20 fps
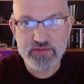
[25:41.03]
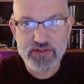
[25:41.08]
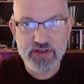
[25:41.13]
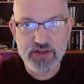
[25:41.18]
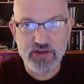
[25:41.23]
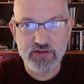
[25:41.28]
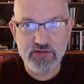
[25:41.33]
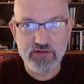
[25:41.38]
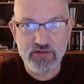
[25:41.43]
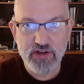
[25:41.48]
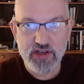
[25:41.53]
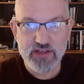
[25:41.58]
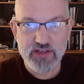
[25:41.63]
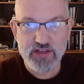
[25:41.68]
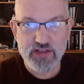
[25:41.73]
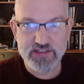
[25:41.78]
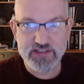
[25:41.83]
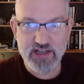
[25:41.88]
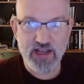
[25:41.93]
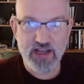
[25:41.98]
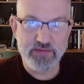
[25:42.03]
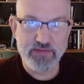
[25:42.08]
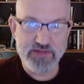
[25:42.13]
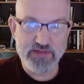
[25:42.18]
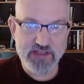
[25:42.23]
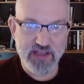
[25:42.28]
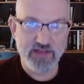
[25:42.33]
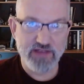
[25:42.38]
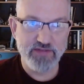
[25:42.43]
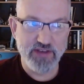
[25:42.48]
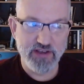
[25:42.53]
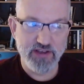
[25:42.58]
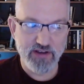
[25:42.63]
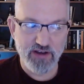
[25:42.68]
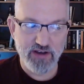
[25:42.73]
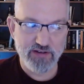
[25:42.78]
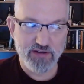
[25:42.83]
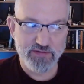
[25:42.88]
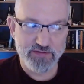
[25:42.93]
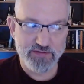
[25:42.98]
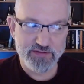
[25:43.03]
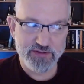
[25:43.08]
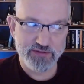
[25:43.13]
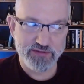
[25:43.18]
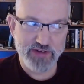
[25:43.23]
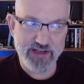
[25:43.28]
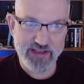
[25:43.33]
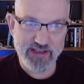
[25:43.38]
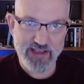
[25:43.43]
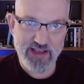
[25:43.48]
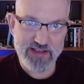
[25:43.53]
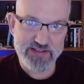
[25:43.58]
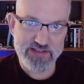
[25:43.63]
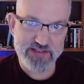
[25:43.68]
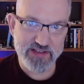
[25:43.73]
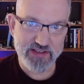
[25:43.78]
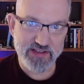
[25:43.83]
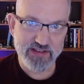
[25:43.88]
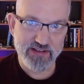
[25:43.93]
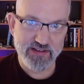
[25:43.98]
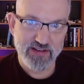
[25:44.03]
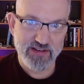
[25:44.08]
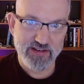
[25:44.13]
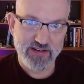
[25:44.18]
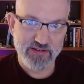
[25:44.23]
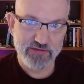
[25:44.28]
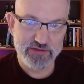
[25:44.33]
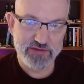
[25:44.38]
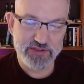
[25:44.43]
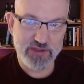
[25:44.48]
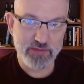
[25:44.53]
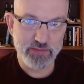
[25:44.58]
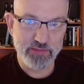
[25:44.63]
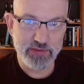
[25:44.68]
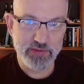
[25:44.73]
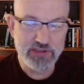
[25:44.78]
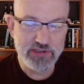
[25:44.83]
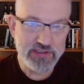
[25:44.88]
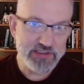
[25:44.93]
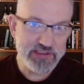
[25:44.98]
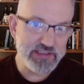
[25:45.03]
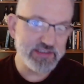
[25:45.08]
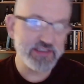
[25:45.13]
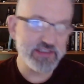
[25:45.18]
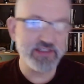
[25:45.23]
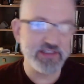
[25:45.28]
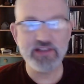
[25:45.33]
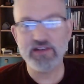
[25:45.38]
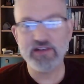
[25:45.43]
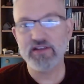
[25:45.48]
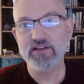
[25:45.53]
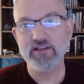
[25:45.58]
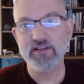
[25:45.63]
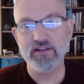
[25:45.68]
So the time saving of direct casting was completely